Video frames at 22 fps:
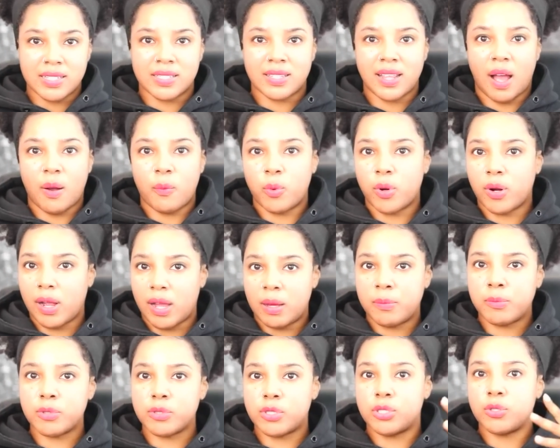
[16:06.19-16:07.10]
is that we're
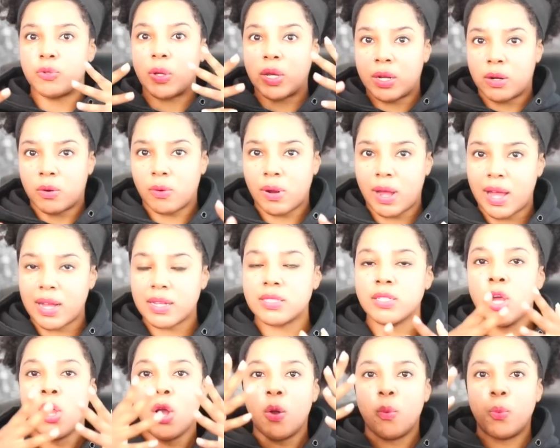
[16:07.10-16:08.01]
able to
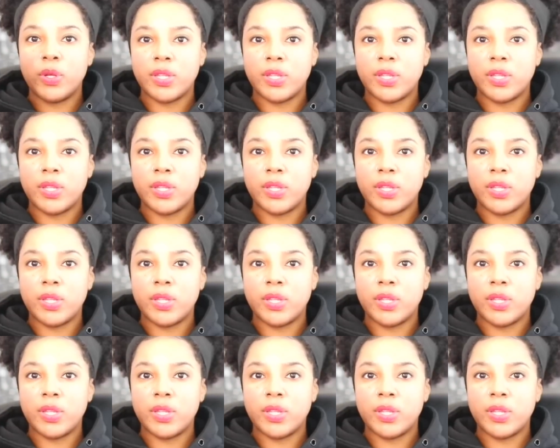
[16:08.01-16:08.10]
interact